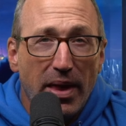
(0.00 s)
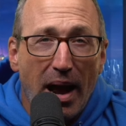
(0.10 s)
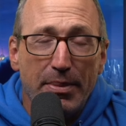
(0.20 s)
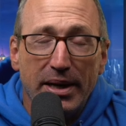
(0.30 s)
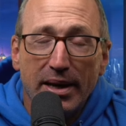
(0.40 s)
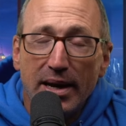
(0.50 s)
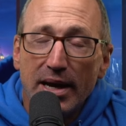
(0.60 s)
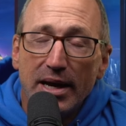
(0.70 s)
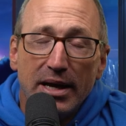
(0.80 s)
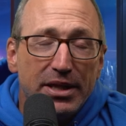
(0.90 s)
I mean,
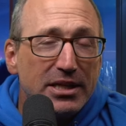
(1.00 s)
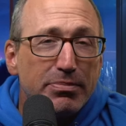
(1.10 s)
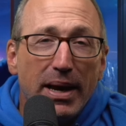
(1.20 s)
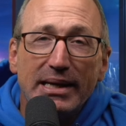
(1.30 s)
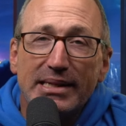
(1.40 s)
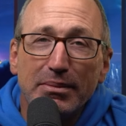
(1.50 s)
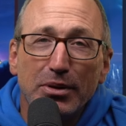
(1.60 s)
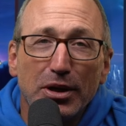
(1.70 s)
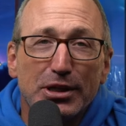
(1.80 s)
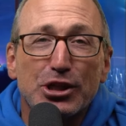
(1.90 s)
this makes him
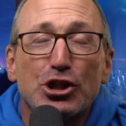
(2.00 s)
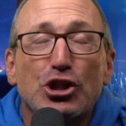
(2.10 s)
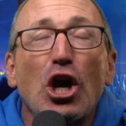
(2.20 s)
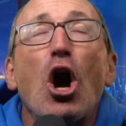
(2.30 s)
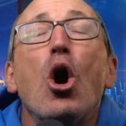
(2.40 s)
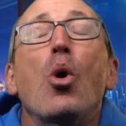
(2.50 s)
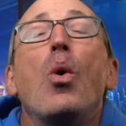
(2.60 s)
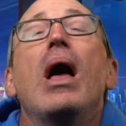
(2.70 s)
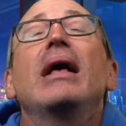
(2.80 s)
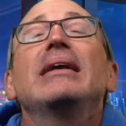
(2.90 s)
look so
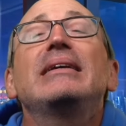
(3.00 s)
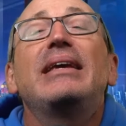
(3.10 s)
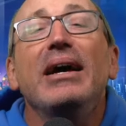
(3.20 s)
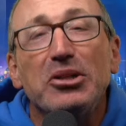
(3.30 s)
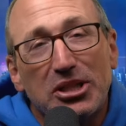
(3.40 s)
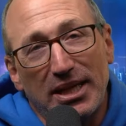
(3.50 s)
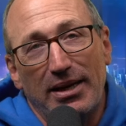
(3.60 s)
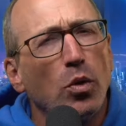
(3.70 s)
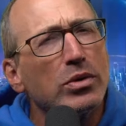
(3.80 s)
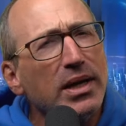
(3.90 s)
guilty,
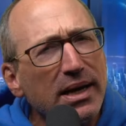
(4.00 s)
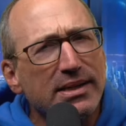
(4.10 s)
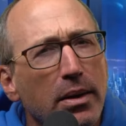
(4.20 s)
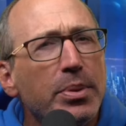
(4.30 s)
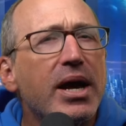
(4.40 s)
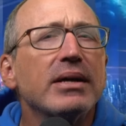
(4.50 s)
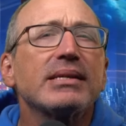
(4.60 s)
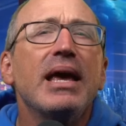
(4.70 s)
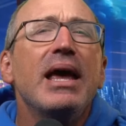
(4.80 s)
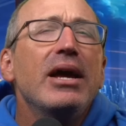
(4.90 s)
or does it? Because
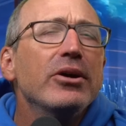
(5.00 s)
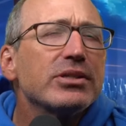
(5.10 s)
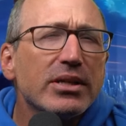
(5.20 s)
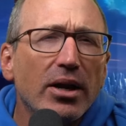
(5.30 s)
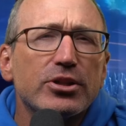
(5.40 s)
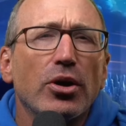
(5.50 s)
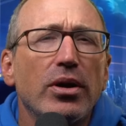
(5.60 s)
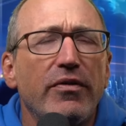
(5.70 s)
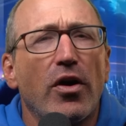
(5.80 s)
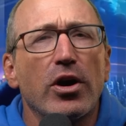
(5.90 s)
here's an
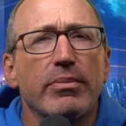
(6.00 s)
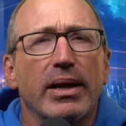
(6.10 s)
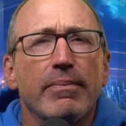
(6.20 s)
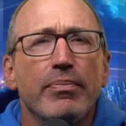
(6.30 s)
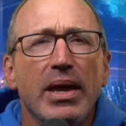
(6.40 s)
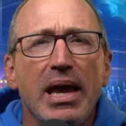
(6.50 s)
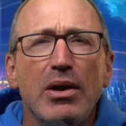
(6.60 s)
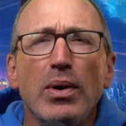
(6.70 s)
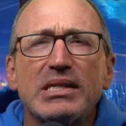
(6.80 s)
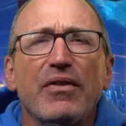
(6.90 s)
alternative argument. He
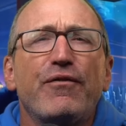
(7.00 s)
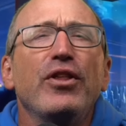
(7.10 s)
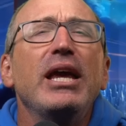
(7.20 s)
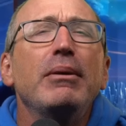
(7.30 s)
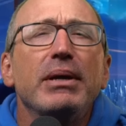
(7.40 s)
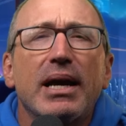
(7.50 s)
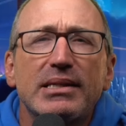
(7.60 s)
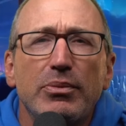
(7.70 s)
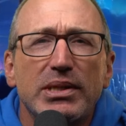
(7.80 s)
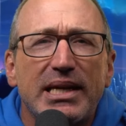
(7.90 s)
wasn't fleeing because he
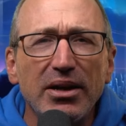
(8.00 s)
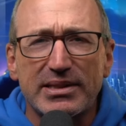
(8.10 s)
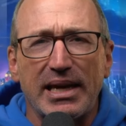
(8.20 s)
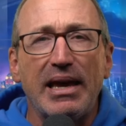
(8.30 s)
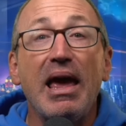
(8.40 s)
was guilty.